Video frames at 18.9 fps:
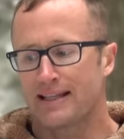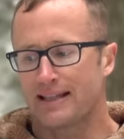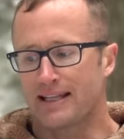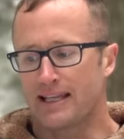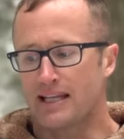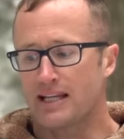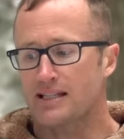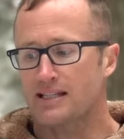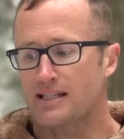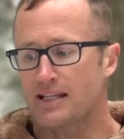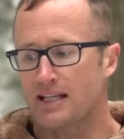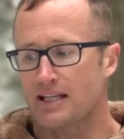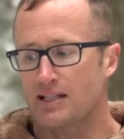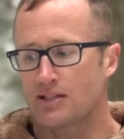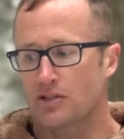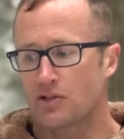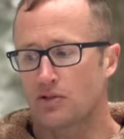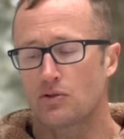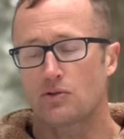These
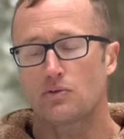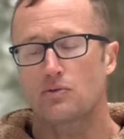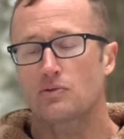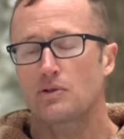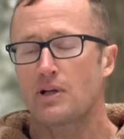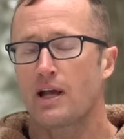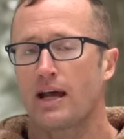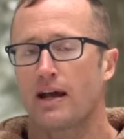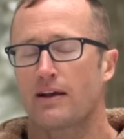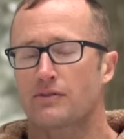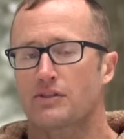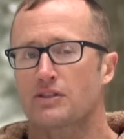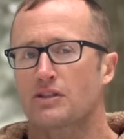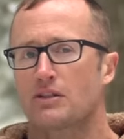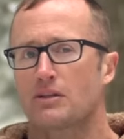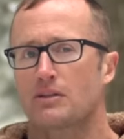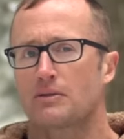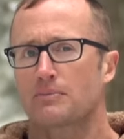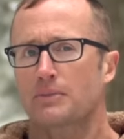E2 have
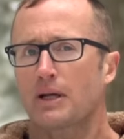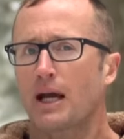some